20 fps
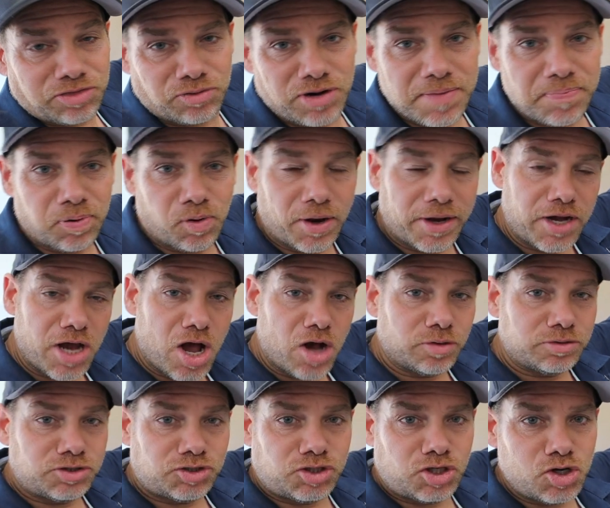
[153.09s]

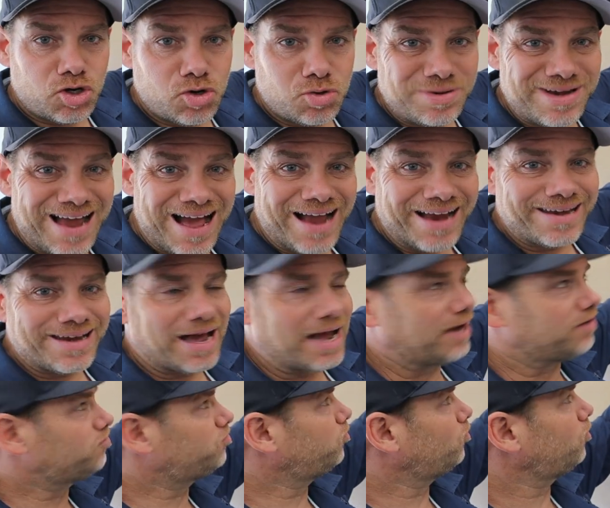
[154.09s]
3.0,
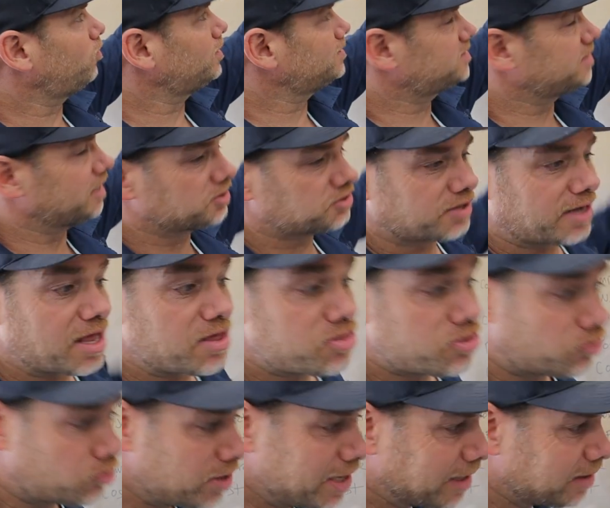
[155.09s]
2994, essentially a
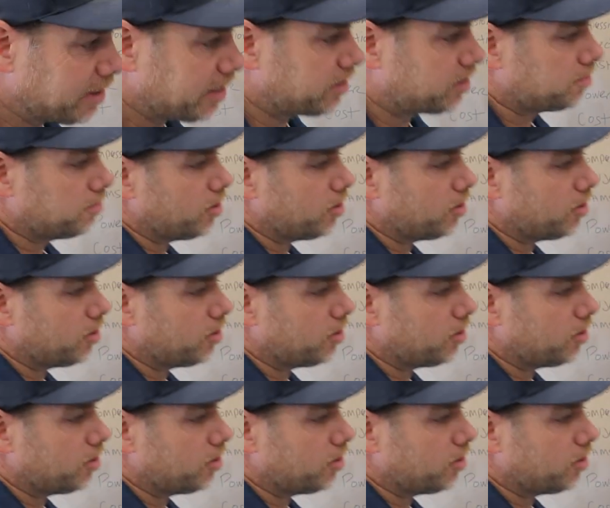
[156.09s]
three liter